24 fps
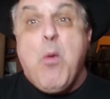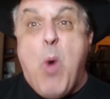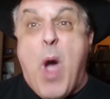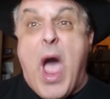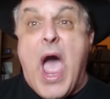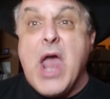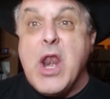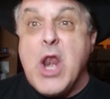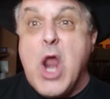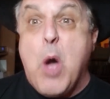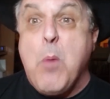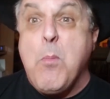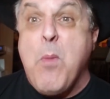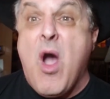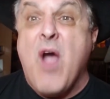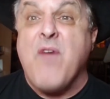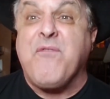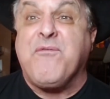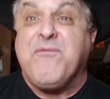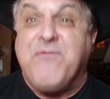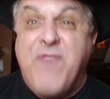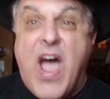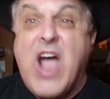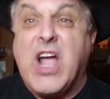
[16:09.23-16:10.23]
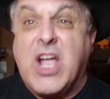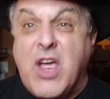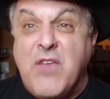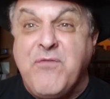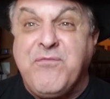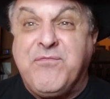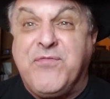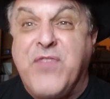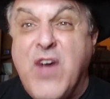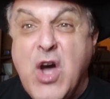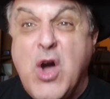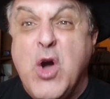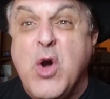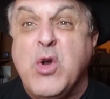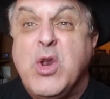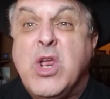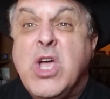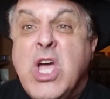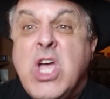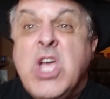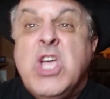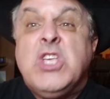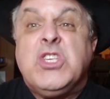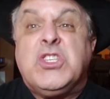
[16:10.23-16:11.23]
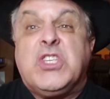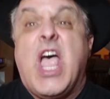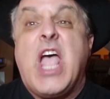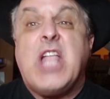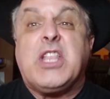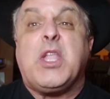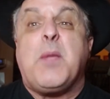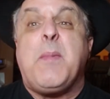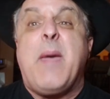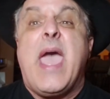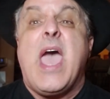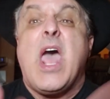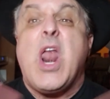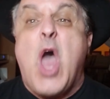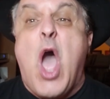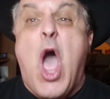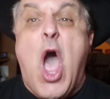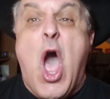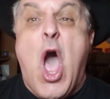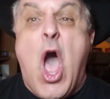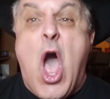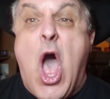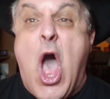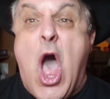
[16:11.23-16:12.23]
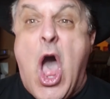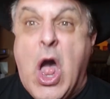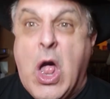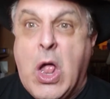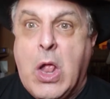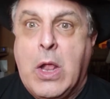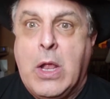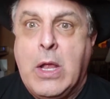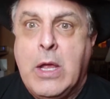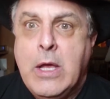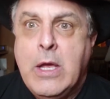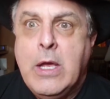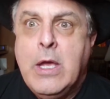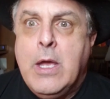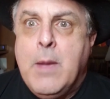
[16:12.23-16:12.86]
want no more fucking food sent to me at all.